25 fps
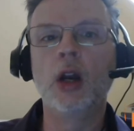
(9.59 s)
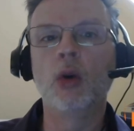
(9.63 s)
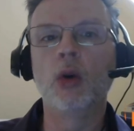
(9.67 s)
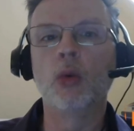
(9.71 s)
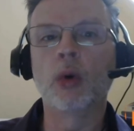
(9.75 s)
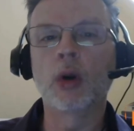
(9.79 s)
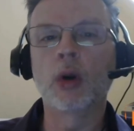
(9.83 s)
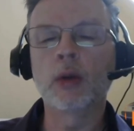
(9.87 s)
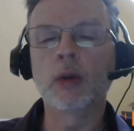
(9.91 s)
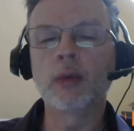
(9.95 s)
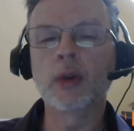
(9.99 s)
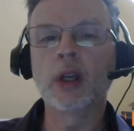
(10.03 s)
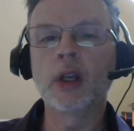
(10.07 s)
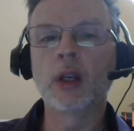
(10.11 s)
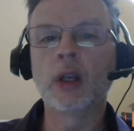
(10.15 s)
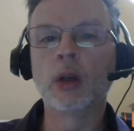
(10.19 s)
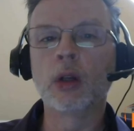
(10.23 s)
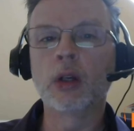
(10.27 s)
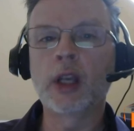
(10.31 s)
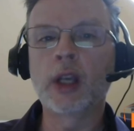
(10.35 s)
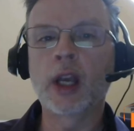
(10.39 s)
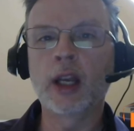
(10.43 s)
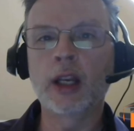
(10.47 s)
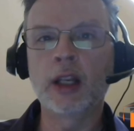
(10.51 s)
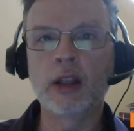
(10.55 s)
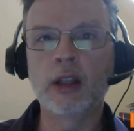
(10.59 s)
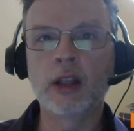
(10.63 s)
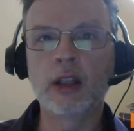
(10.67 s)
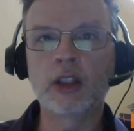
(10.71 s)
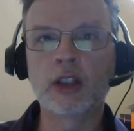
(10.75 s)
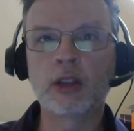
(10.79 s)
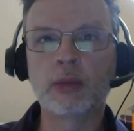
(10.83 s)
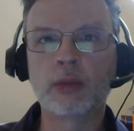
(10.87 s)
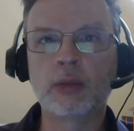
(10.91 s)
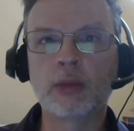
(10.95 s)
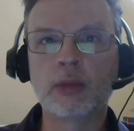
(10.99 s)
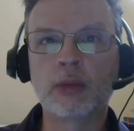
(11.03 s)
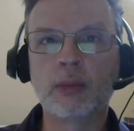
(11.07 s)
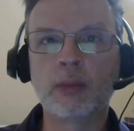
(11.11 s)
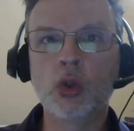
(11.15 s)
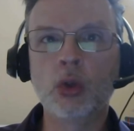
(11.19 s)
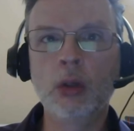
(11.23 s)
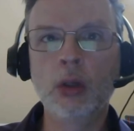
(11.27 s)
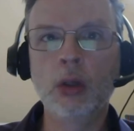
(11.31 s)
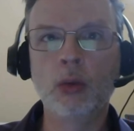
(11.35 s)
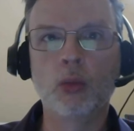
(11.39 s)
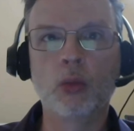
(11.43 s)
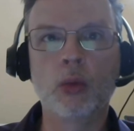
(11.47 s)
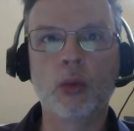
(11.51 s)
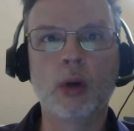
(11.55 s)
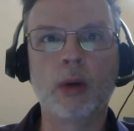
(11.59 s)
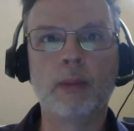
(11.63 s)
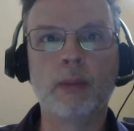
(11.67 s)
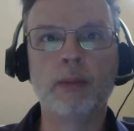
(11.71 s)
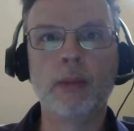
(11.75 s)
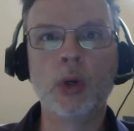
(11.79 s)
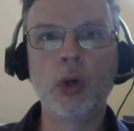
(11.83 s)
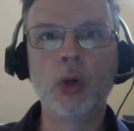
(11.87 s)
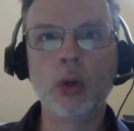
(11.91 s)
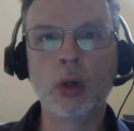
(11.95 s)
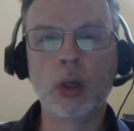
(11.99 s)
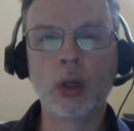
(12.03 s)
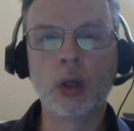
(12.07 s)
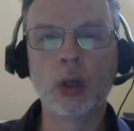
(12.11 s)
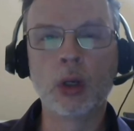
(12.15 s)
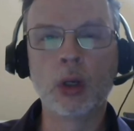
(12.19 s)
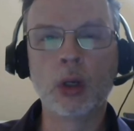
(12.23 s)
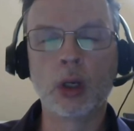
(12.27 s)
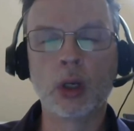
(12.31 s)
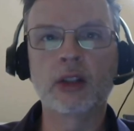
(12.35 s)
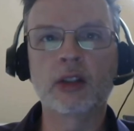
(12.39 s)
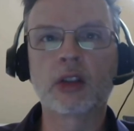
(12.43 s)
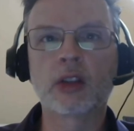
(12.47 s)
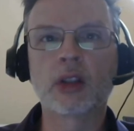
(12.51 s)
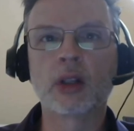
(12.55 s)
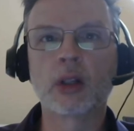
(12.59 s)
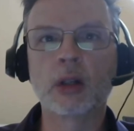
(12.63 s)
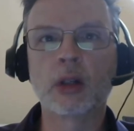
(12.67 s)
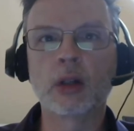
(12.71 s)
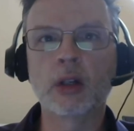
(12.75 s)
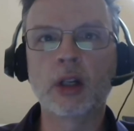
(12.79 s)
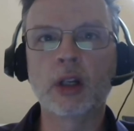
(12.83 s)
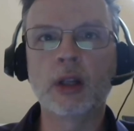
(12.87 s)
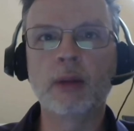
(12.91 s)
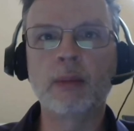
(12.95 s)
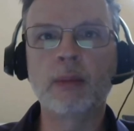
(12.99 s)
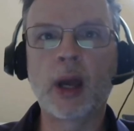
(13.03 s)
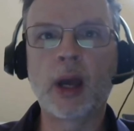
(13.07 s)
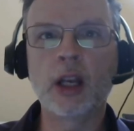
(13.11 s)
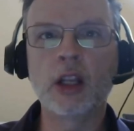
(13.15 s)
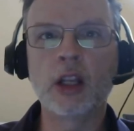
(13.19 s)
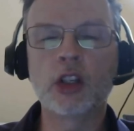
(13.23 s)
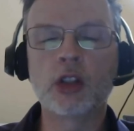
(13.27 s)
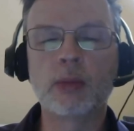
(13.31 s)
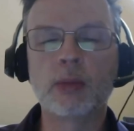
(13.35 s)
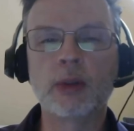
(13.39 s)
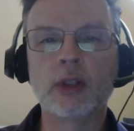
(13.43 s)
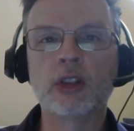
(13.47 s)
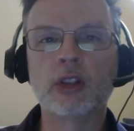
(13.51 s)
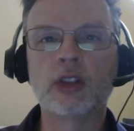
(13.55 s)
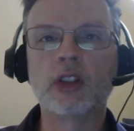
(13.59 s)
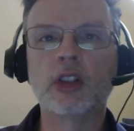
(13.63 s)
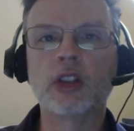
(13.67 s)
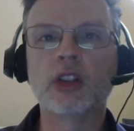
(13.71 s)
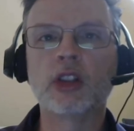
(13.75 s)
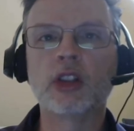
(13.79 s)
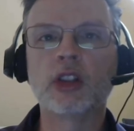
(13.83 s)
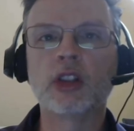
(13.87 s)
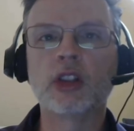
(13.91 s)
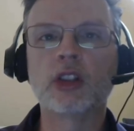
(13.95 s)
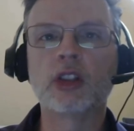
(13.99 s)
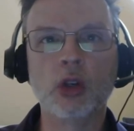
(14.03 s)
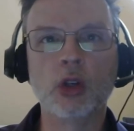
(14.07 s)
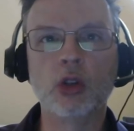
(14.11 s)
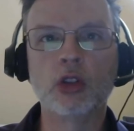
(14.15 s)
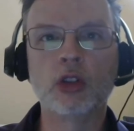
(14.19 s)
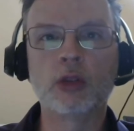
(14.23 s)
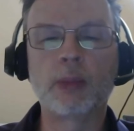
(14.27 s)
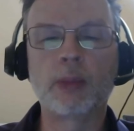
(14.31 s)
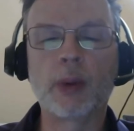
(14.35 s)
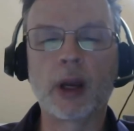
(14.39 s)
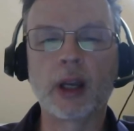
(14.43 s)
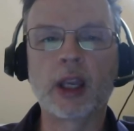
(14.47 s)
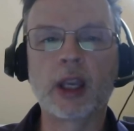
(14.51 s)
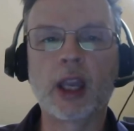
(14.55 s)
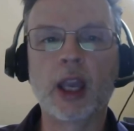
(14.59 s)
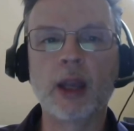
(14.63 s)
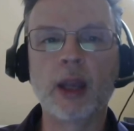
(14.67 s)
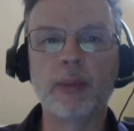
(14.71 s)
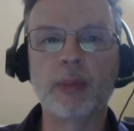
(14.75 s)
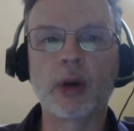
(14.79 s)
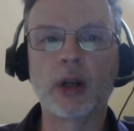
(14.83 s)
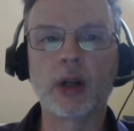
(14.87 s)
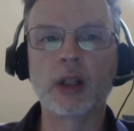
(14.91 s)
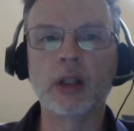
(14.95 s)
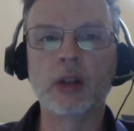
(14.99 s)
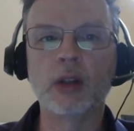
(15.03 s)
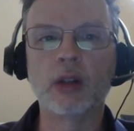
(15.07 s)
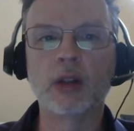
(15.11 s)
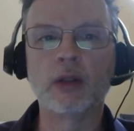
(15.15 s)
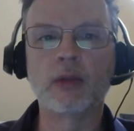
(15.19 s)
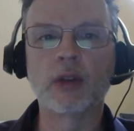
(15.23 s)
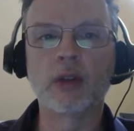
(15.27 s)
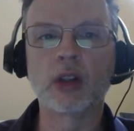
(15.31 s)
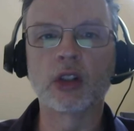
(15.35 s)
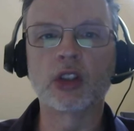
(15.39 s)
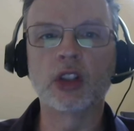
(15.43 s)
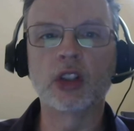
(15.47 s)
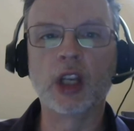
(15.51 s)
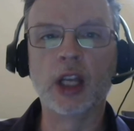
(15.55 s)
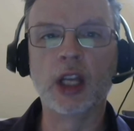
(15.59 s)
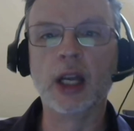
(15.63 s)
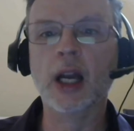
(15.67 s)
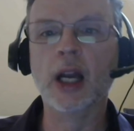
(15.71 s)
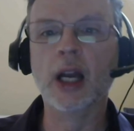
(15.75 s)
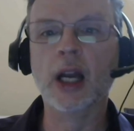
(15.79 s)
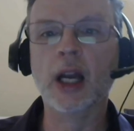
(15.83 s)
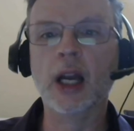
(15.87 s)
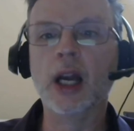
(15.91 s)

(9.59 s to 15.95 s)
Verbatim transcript: What are we going to look at in this module? Well, Moodle is the learning management system used by Cape Breton University.